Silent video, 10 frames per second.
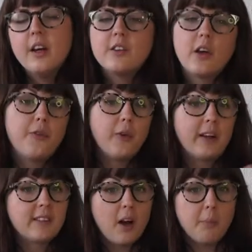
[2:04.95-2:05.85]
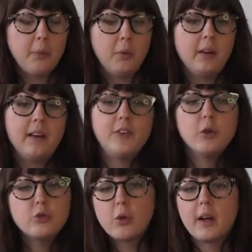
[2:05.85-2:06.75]
So for example, if
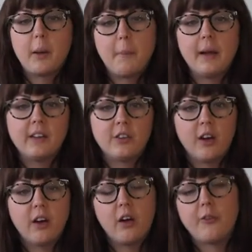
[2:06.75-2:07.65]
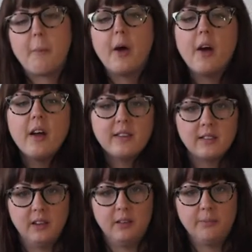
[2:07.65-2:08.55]
you're drawing a picture of a
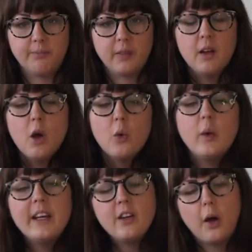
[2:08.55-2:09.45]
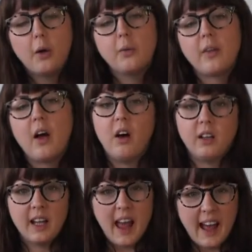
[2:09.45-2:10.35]
person, we know that our
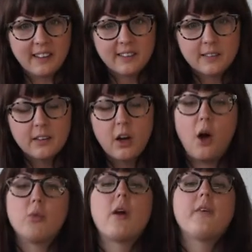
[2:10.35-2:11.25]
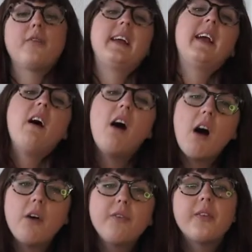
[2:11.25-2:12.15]
legs are roughly
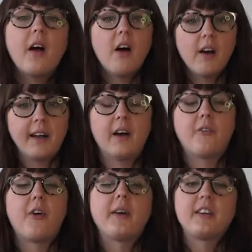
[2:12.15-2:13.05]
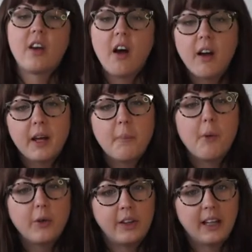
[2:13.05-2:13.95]
half the height of our entire
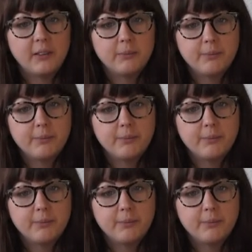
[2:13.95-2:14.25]
body.